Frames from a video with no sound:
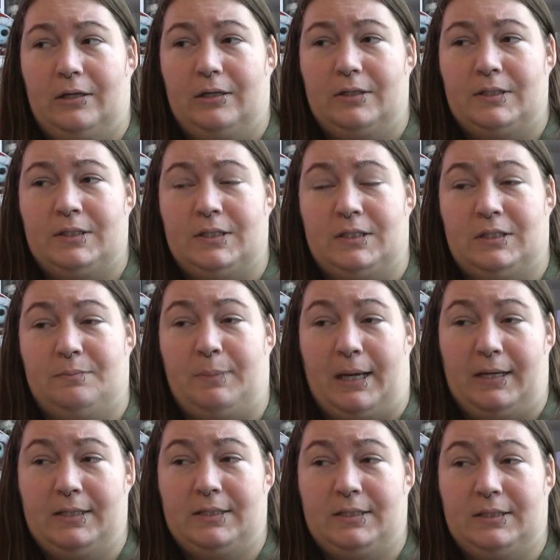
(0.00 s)

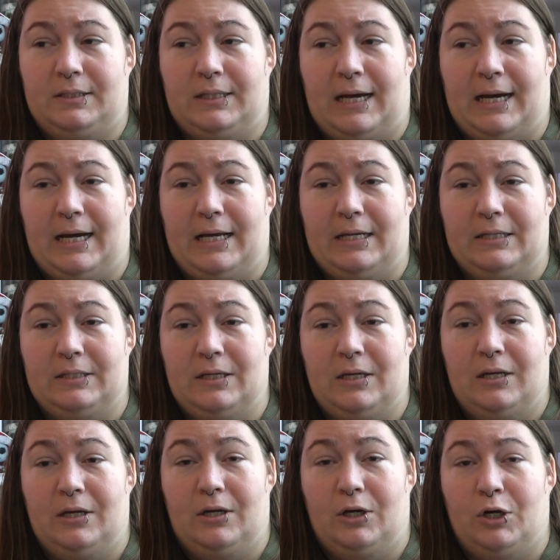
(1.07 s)
suspects that
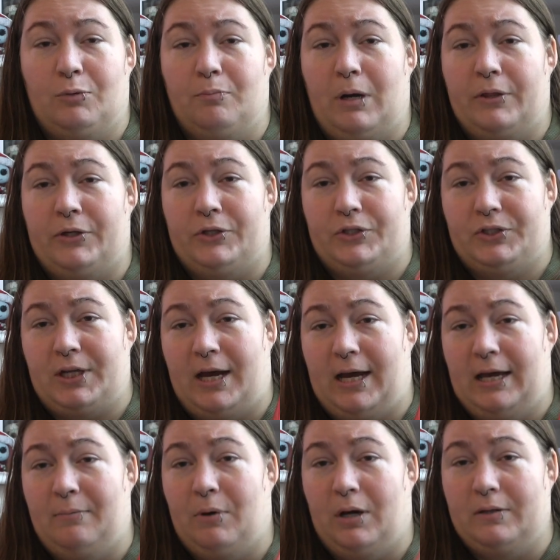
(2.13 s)
her mother's
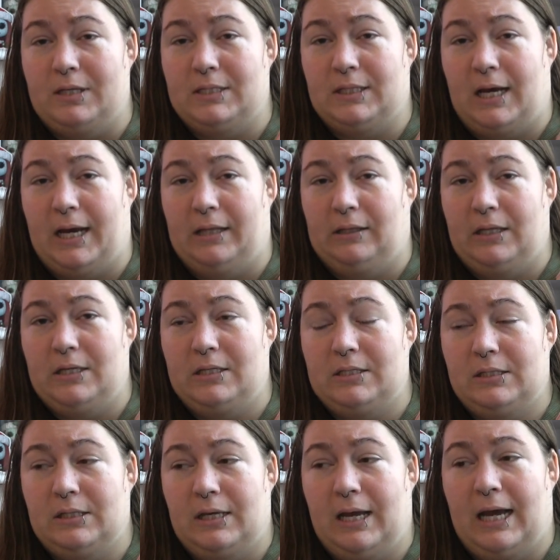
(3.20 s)
time on this island
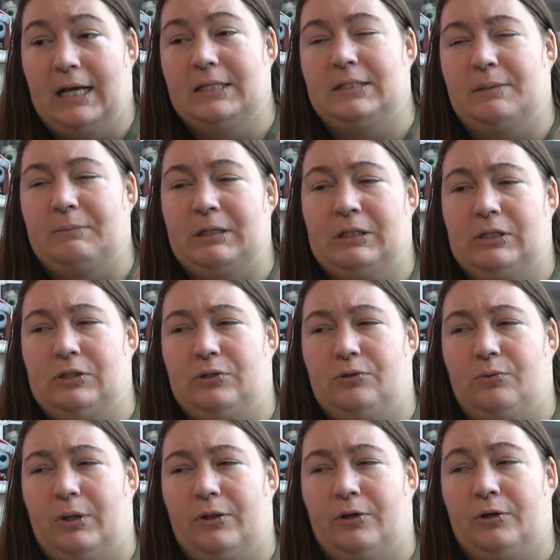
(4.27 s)
had something to do
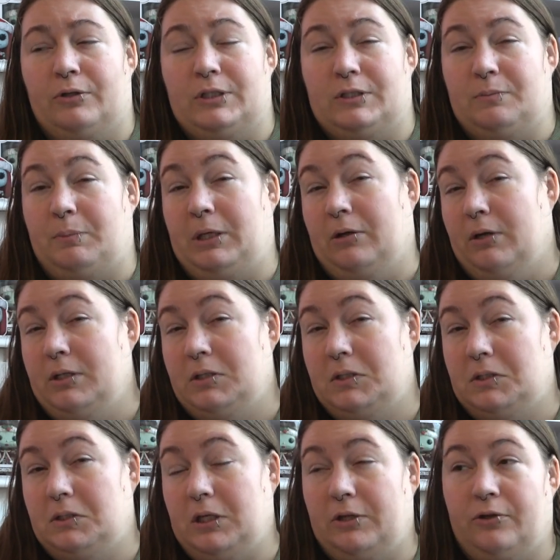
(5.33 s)
with her
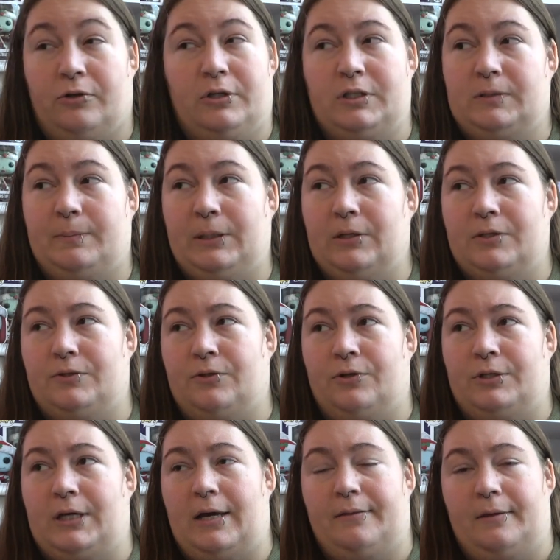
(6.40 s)
disappearance, either her disappearance or her
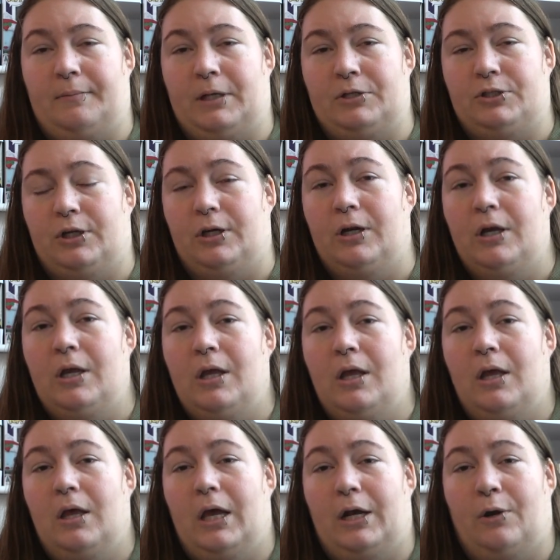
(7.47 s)
death. I'm not sure.
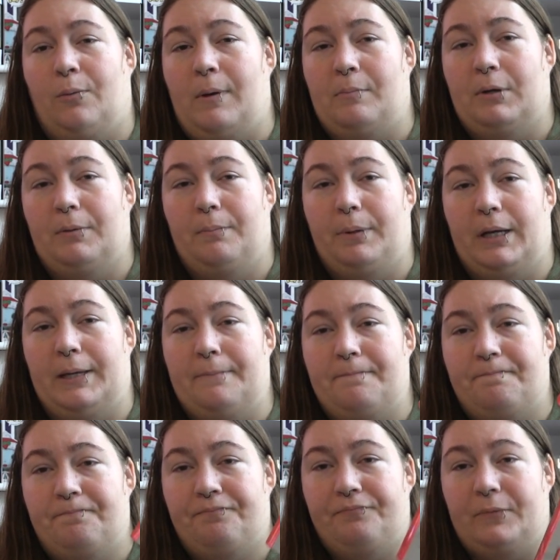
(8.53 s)
I don't remember. But
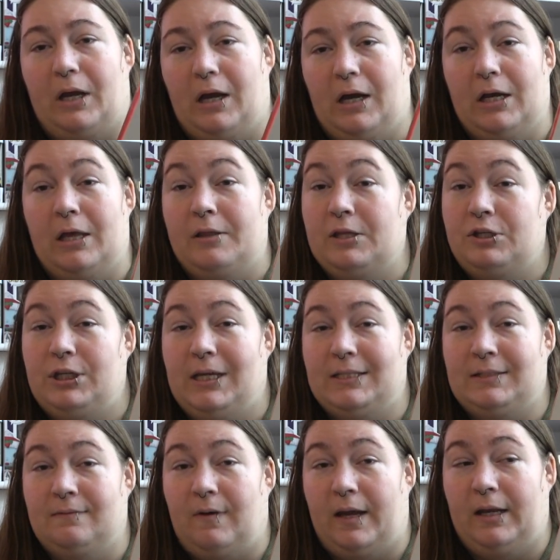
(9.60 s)
and then she
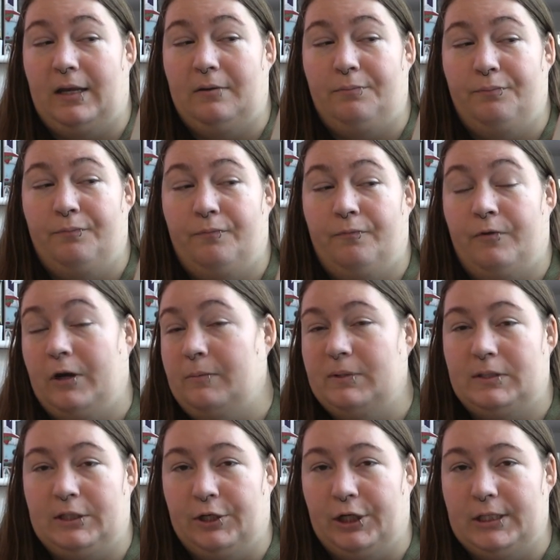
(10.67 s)
gets invited very
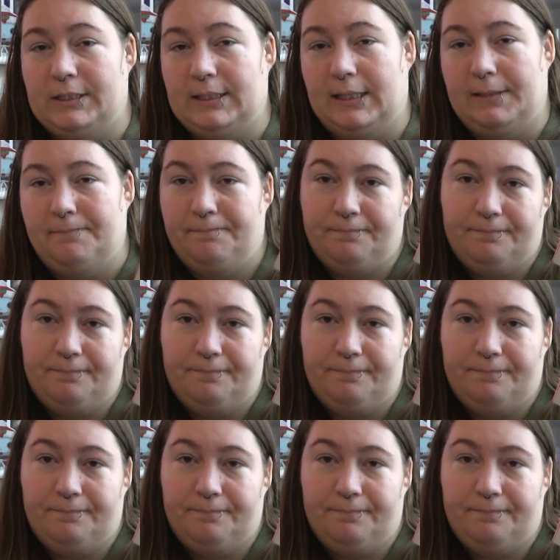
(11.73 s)
mysteriously.